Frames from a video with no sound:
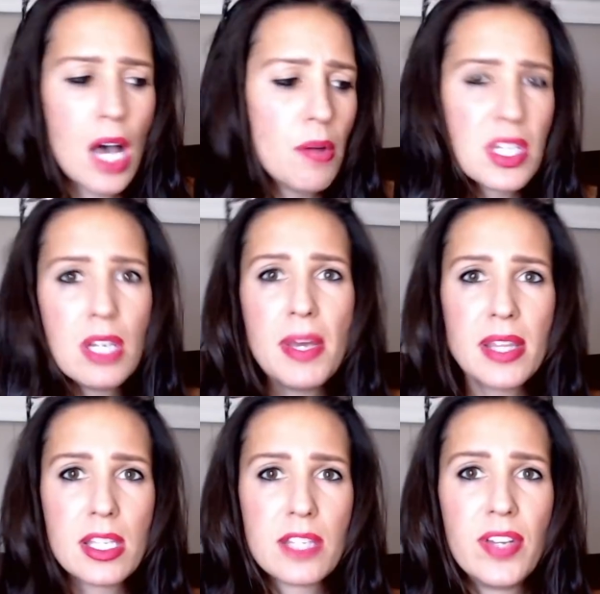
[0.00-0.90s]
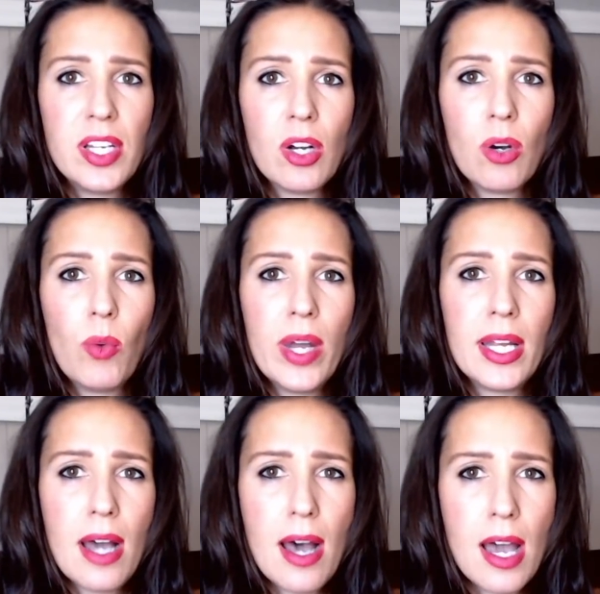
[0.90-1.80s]
was going to make this video
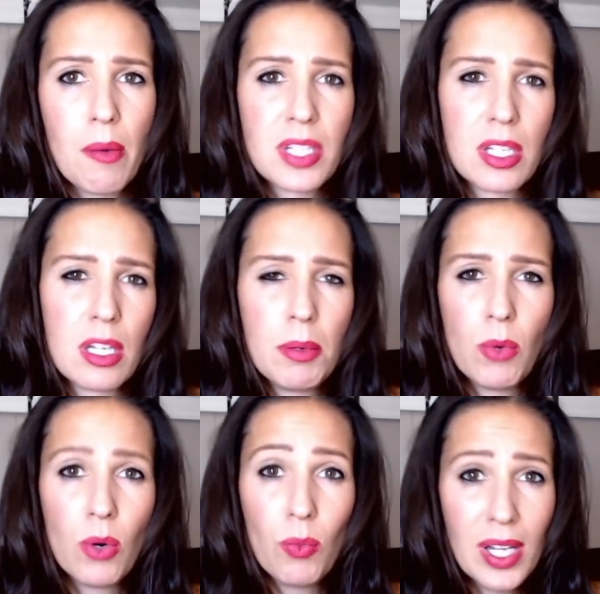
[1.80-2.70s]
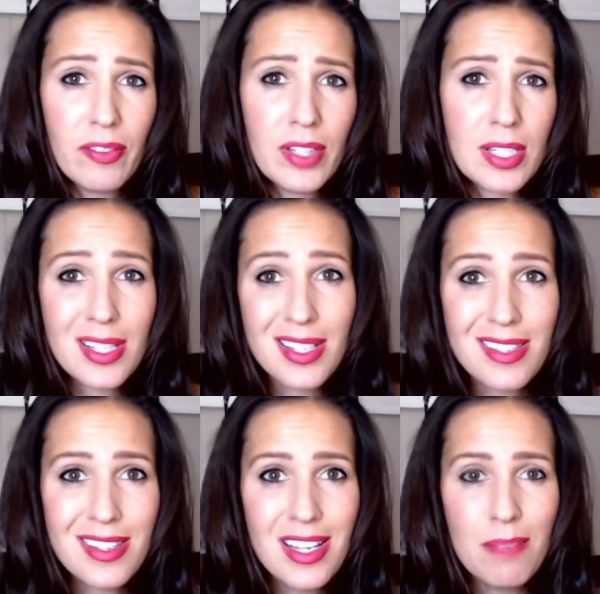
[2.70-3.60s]
when I was a little bit more relevant to the
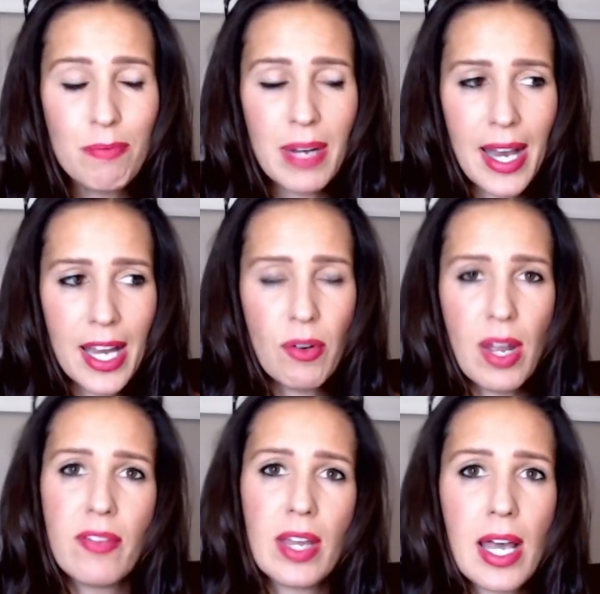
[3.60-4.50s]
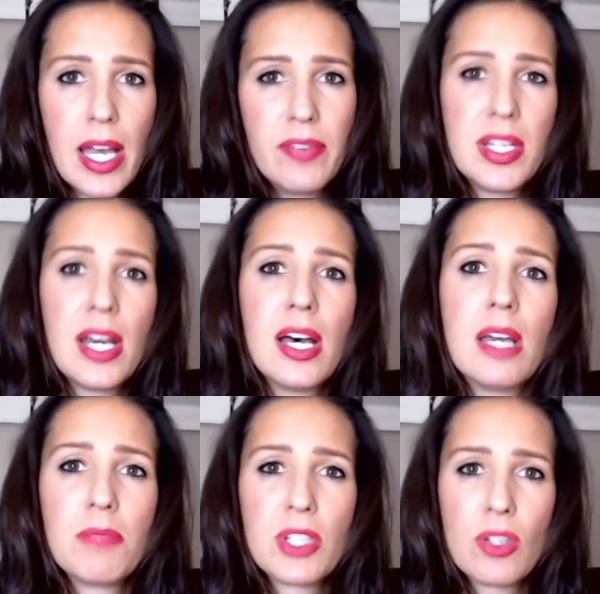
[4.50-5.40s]
scene, but I don't have that kind of
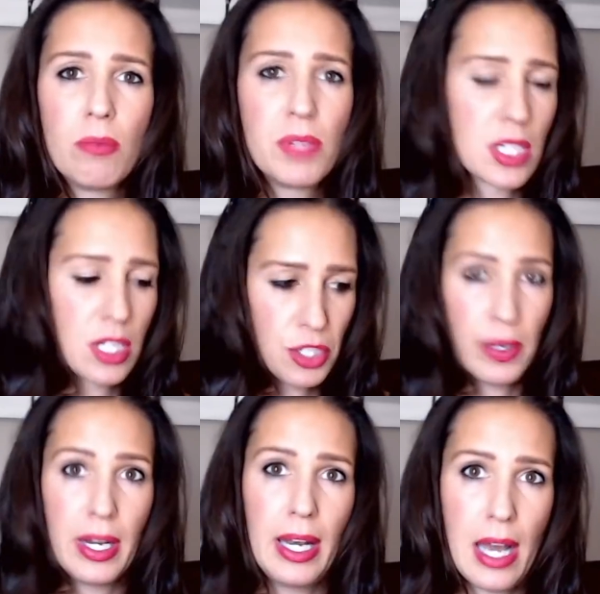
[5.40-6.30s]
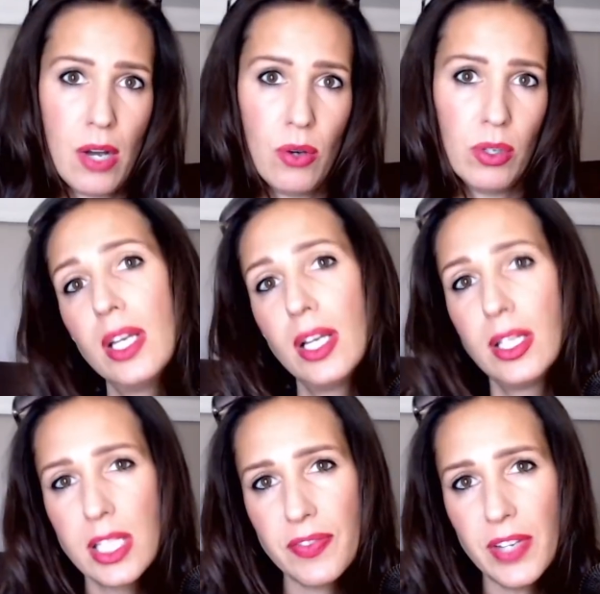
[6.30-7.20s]
time, so I'm just going to do it now.
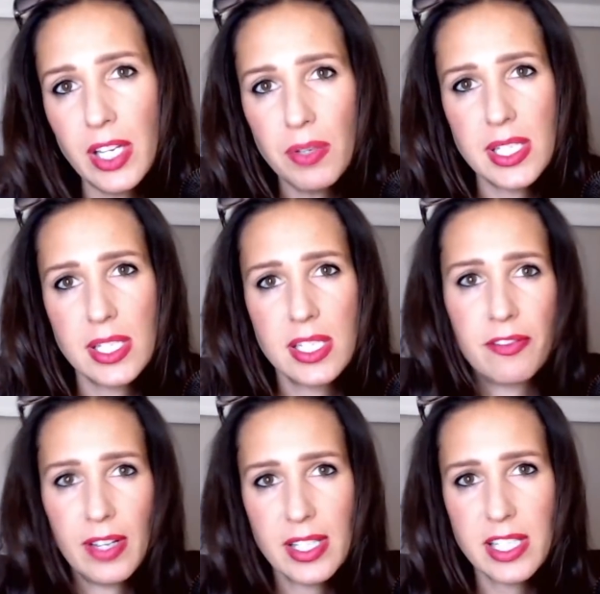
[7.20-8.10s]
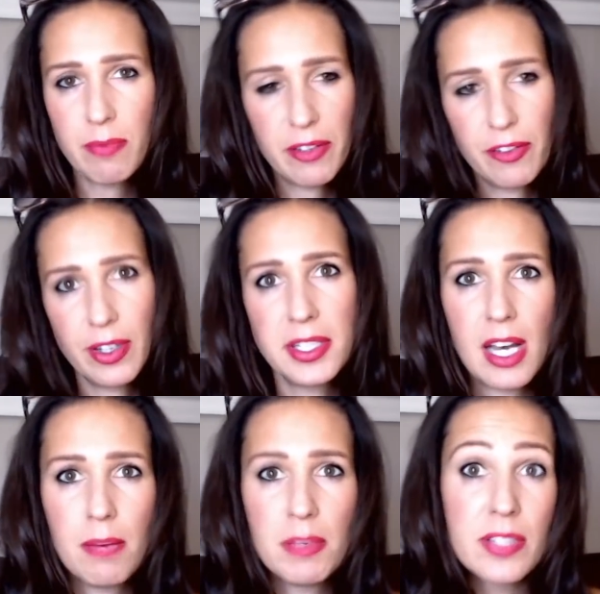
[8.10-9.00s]
This video is in defense of my friend
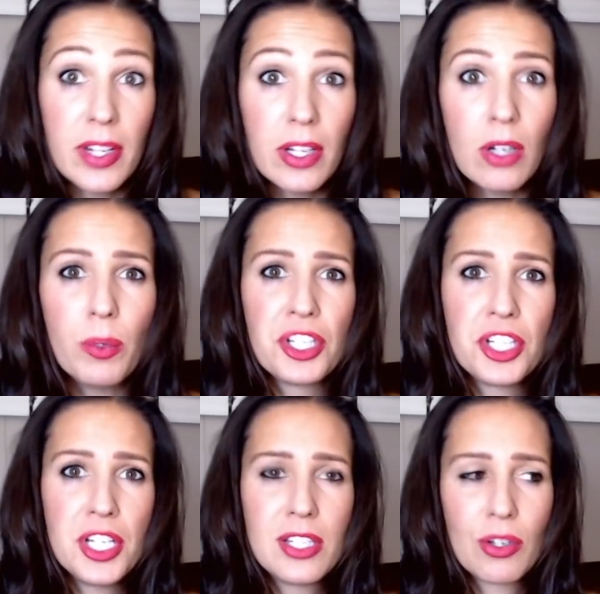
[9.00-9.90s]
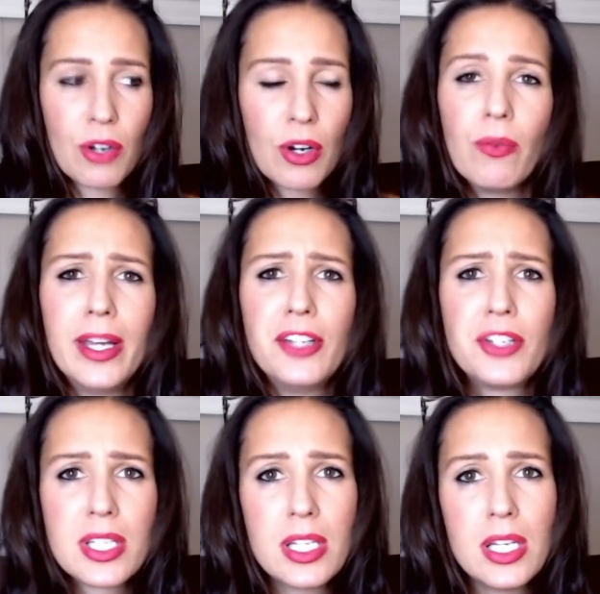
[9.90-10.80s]
Tomi's video, where she so
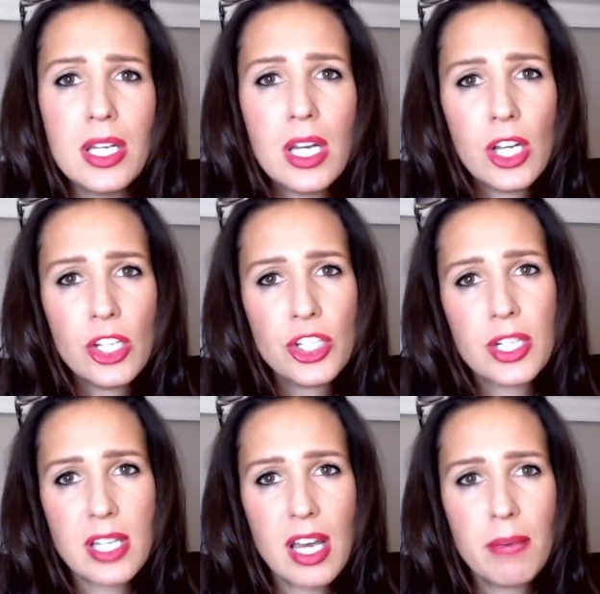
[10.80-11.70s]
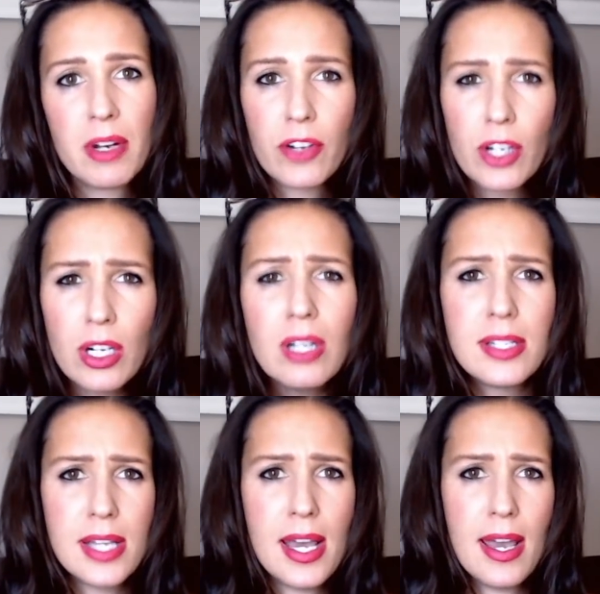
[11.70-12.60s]
courageously took time out of her
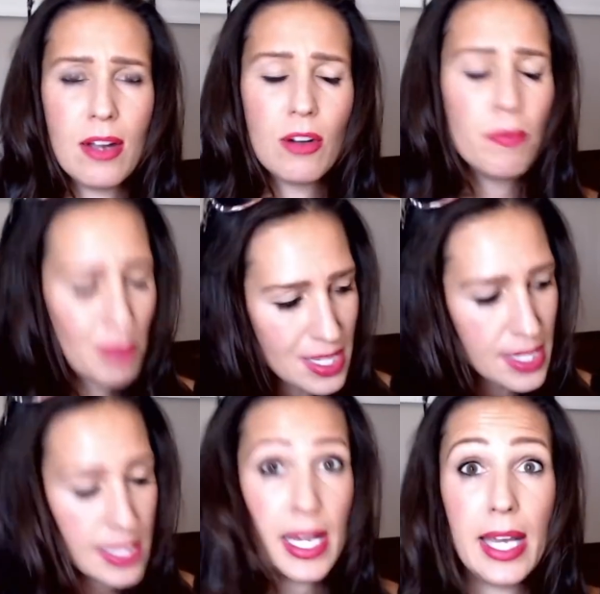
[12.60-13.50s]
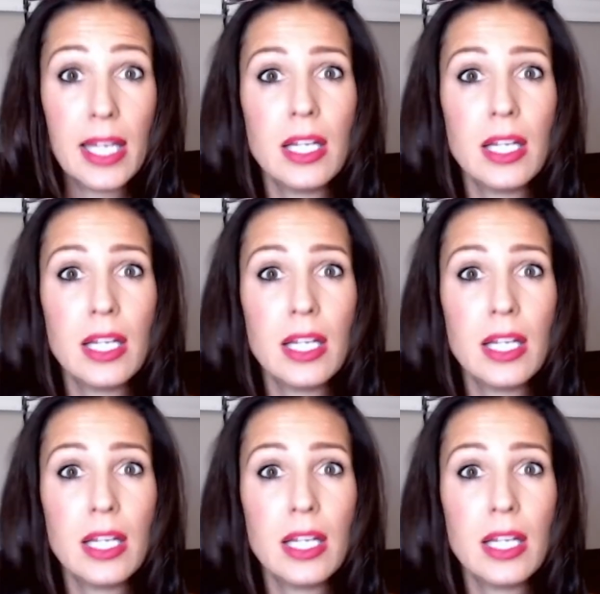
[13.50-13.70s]
day, her busy day,